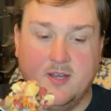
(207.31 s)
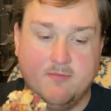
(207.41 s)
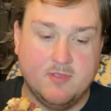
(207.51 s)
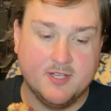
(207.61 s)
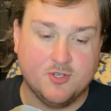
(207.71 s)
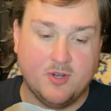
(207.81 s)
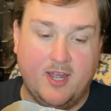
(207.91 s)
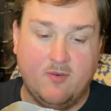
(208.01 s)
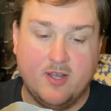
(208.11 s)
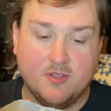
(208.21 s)
Let's try
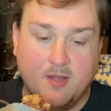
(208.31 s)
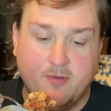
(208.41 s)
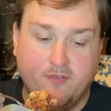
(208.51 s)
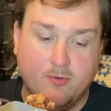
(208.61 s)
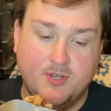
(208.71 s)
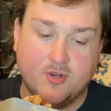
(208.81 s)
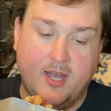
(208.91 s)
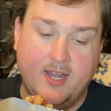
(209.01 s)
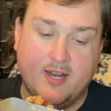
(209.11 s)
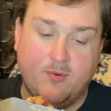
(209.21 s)
it. Wait, hold on. Before we
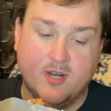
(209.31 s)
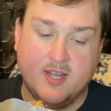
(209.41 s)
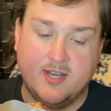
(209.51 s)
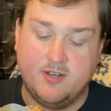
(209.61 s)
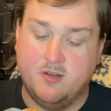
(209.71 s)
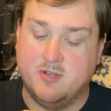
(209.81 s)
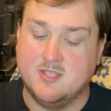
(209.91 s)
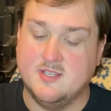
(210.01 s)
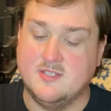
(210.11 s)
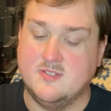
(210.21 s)
try it, I want to kind of know what
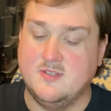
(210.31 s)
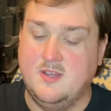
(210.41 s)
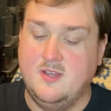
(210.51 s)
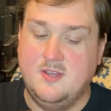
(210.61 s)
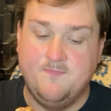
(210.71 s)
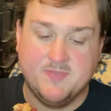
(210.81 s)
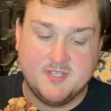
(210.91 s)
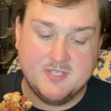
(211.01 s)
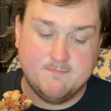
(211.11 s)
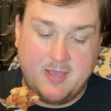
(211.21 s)
this is.
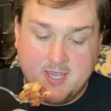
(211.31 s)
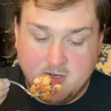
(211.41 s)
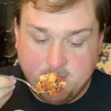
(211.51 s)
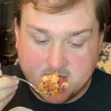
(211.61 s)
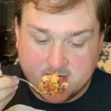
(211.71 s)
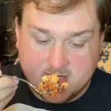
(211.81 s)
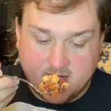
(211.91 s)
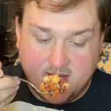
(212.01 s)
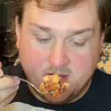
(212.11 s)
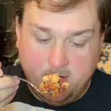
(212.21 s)
This mayo, mixing it
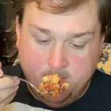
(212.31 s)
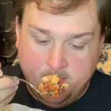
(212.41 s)
together?